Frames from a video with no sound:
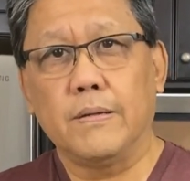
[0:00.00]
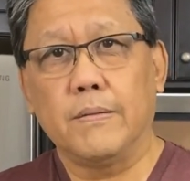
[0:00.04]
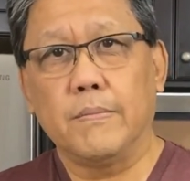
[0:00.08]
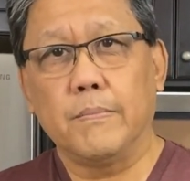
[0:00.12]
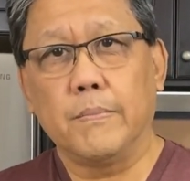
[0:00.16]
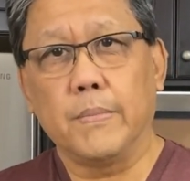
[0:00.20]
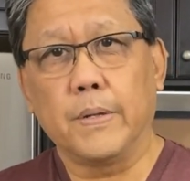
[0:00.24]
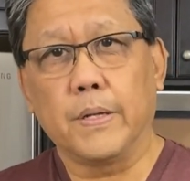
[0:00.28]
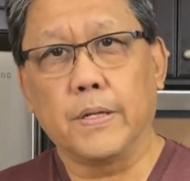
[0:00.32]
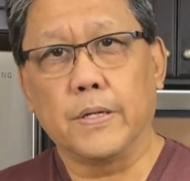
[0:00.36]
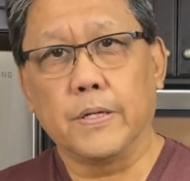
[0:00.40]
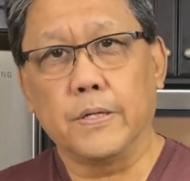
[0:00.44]

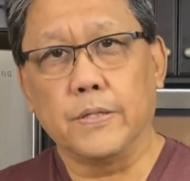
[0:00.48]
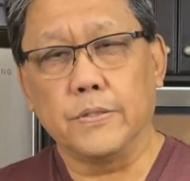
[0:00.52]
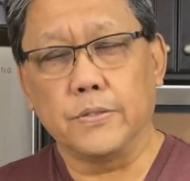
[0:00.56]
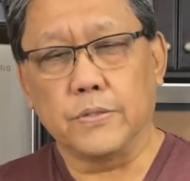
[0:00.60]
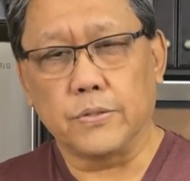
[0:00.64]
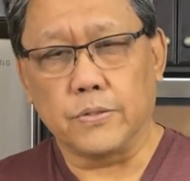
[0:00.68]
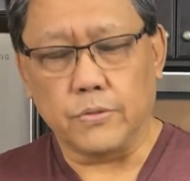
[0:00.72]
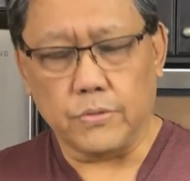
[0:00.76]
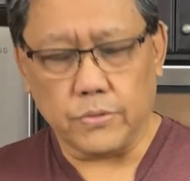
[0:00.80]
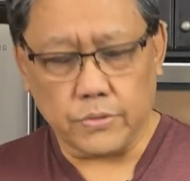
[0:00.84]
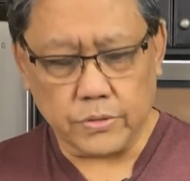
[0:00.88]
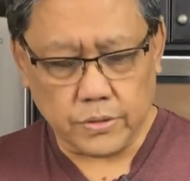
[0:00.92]
because
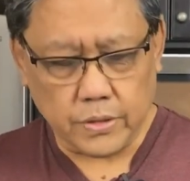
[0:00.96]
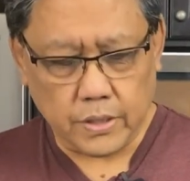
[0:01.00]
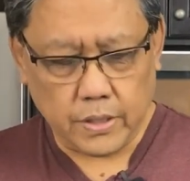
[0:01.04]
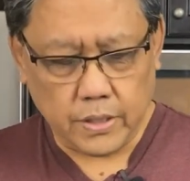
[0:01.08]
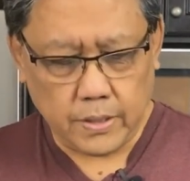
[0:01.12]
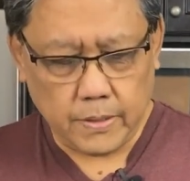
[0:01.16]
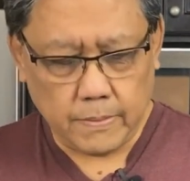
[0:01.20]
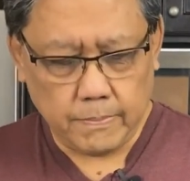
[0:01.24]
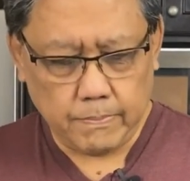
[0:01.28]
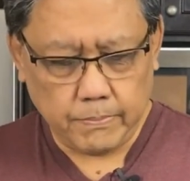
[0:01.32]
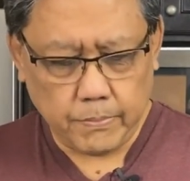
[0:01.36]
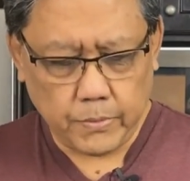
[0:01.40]

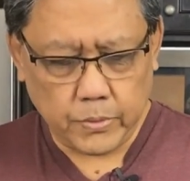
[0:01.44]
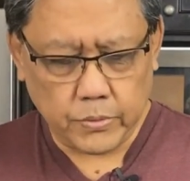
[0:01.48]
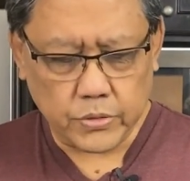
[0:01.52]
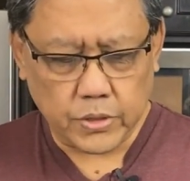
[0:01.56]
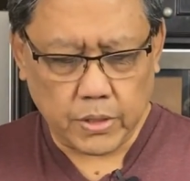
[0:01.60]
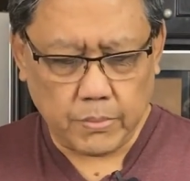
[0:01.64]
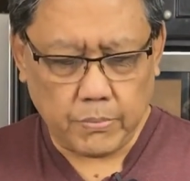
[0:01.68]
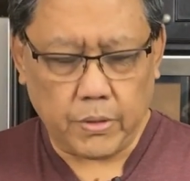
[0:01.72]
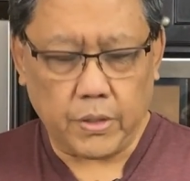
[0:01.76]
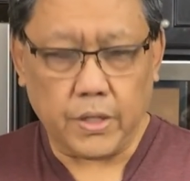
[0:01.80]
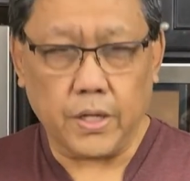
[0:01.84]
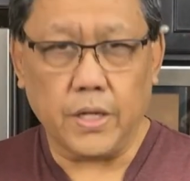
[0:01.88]
there's
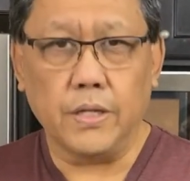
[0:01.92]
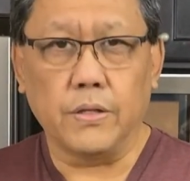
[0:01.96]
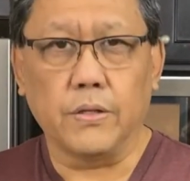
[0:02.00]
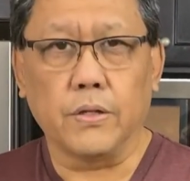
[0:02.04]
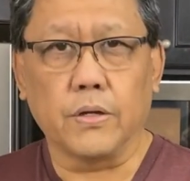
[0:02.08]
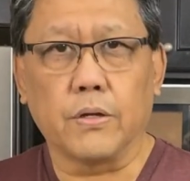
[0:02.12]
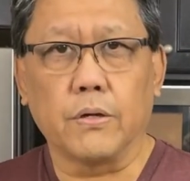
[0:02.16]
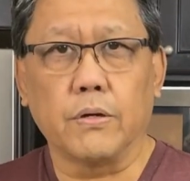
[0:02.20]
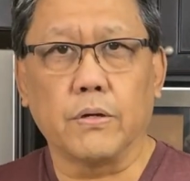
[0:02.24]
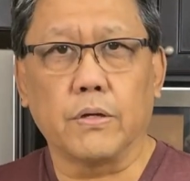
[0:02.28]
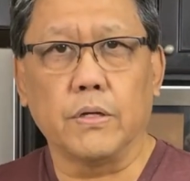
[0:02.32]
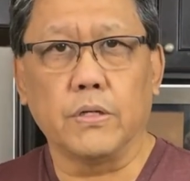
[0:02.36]
something in the
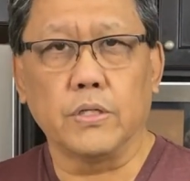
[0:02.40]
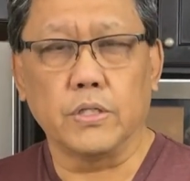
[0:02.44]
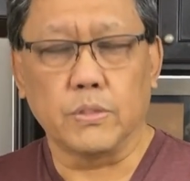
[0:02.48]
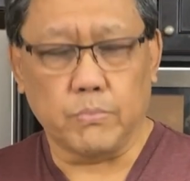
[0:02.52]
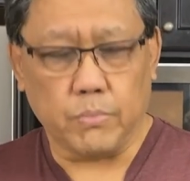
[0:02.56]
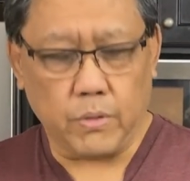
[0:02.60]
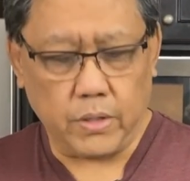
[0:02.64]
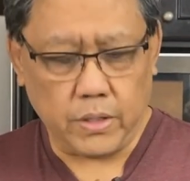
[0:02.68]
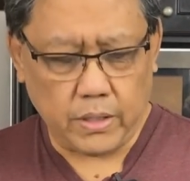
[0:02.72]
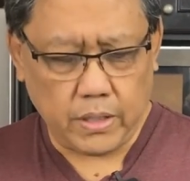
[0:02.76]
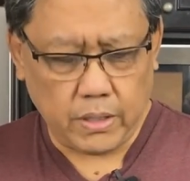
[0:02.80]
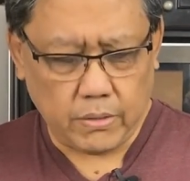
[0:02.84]
cooking
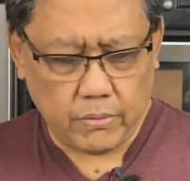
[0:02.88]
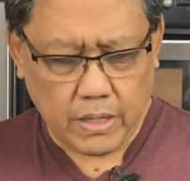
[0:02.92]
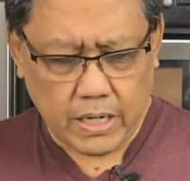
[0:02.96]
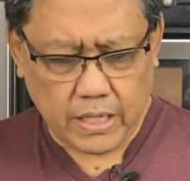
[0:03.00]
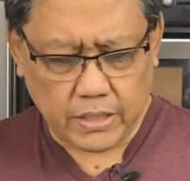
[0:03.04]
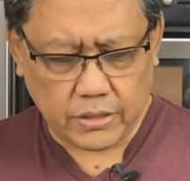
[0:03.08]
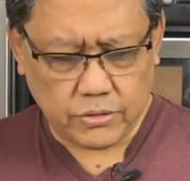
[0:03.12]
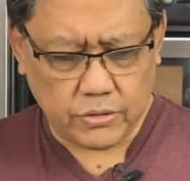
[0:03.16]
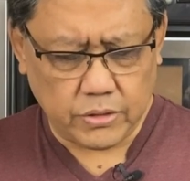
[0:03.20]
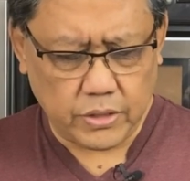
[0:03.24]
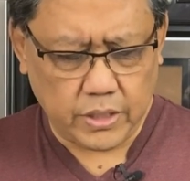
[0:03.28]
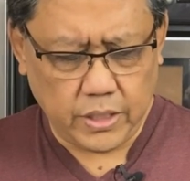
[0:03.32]
spray that will
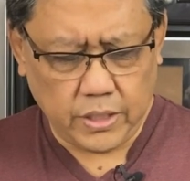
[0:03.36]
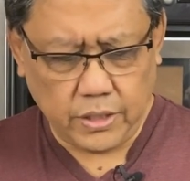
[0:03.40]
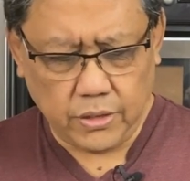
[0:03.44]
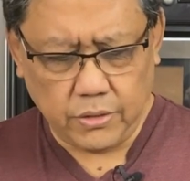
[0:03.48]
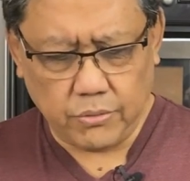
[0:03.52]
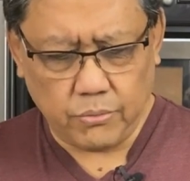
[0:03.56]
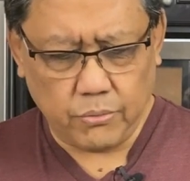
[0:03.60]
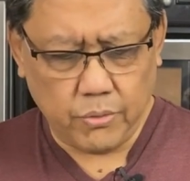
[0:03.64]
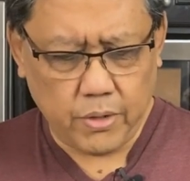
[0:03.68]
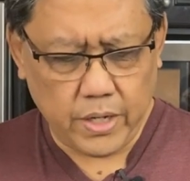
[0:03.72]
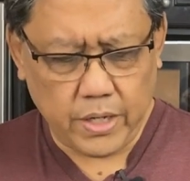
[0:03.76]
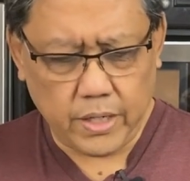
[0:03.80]
actually eat
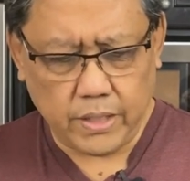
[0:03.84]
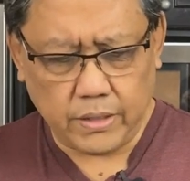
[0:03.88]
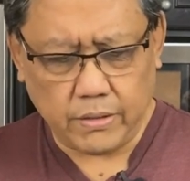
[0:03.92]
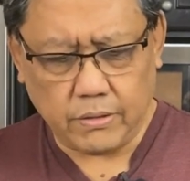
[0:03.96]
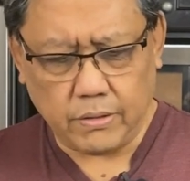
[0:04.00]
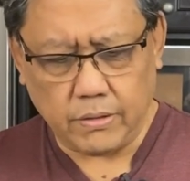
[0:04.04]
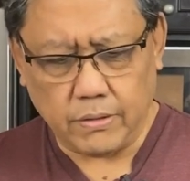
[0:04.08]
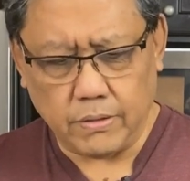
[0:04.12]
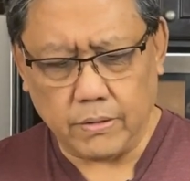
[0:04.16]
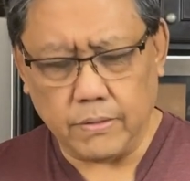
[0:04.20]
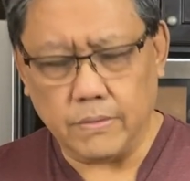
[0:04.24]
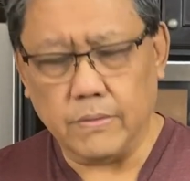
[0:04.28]
away at
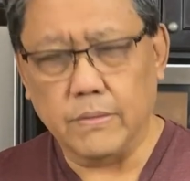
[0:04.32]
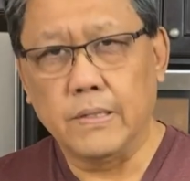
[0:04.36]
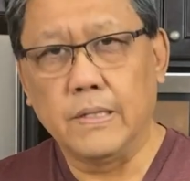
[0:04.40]
the